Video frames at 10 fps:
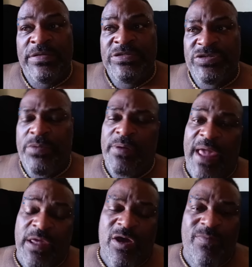So he
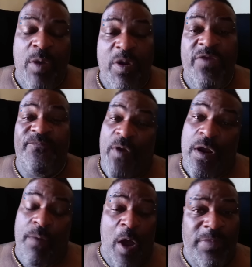like, cuz, man, where you
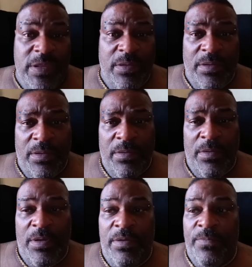from, homie?
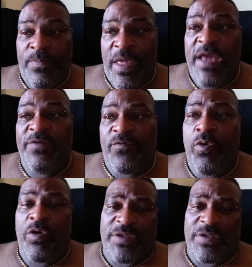And of course,